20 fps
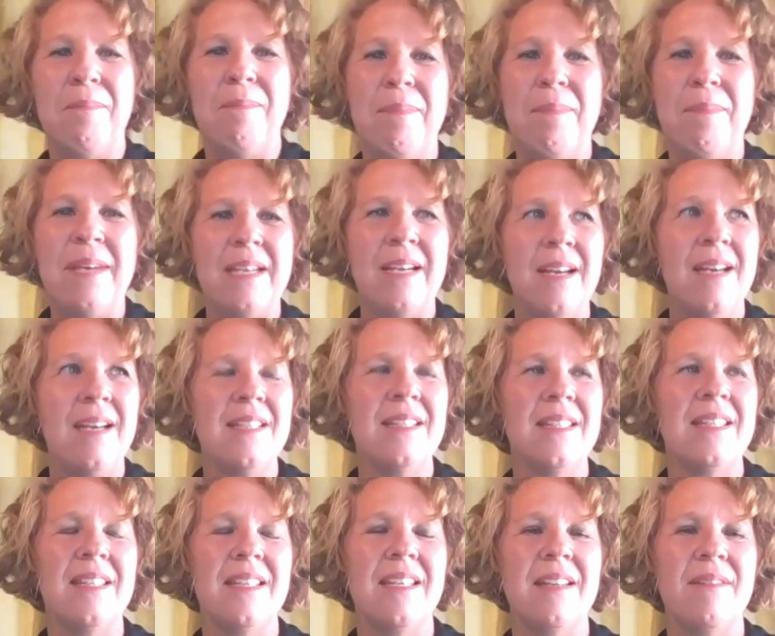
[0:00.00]

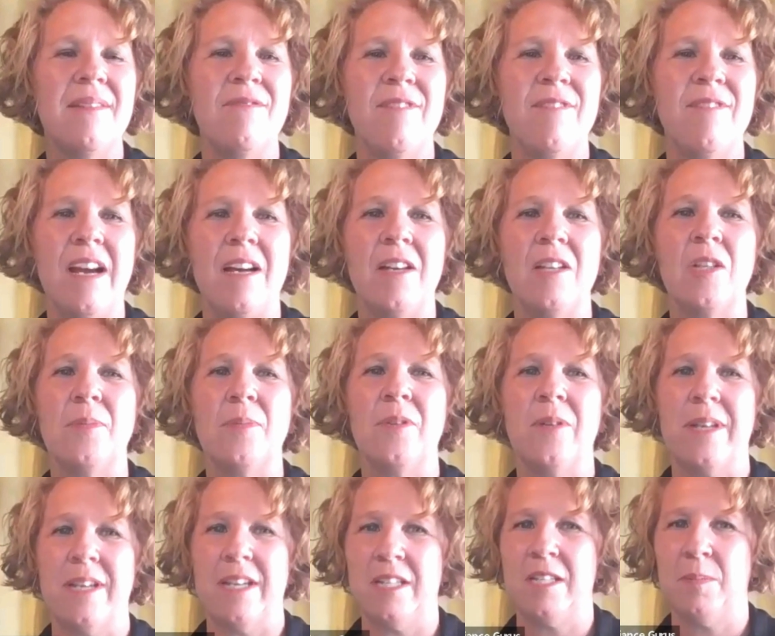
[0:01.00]
because the
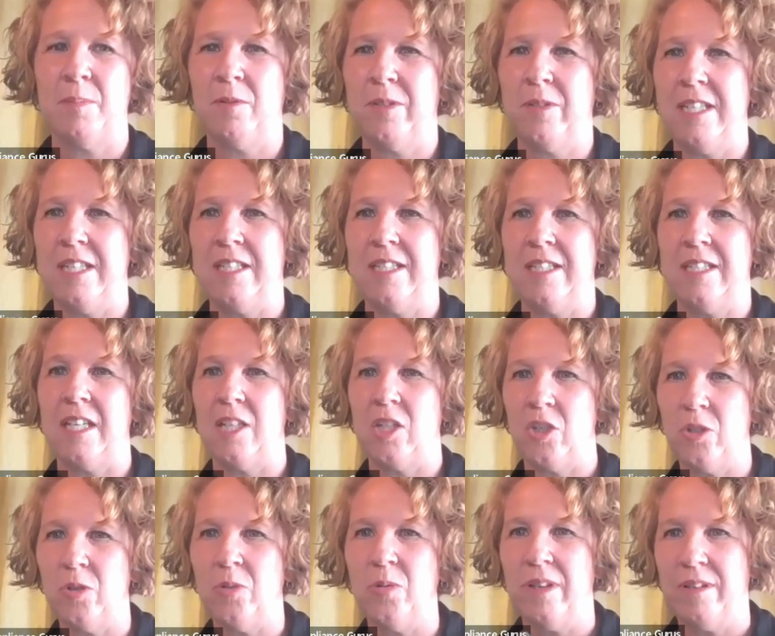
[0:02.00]
invaluable expertise that
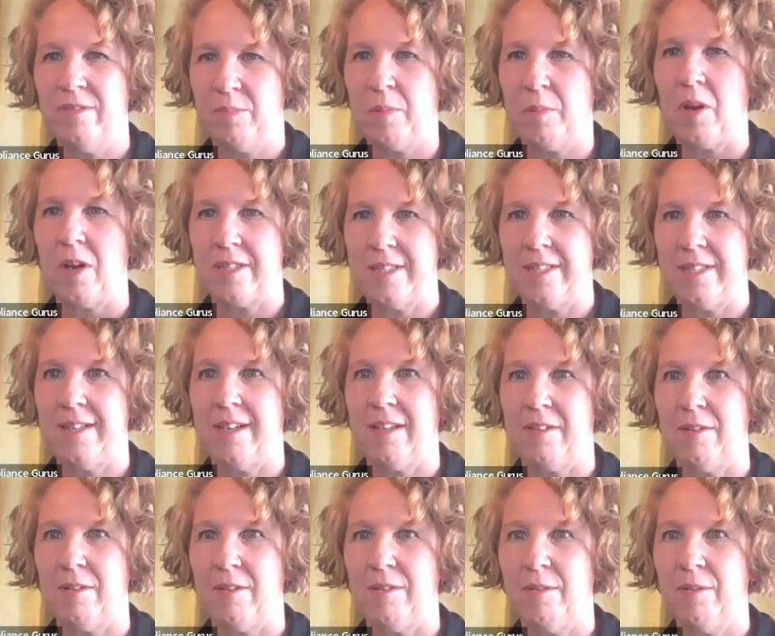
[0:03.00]
you have brought
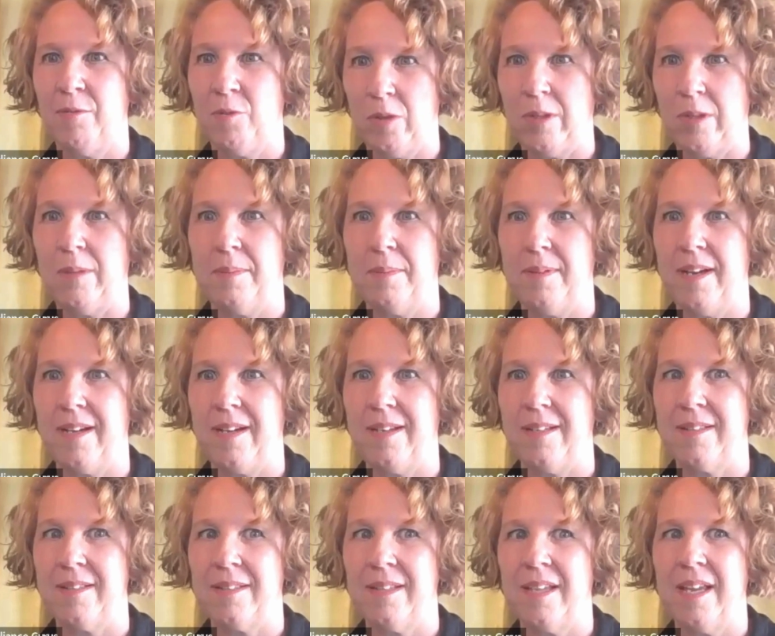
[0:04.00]
together for
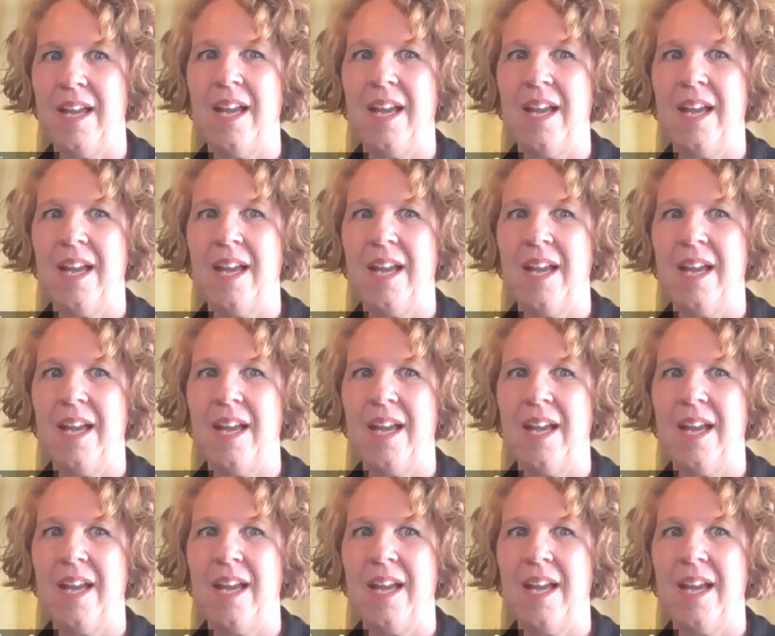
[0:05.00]
compliance.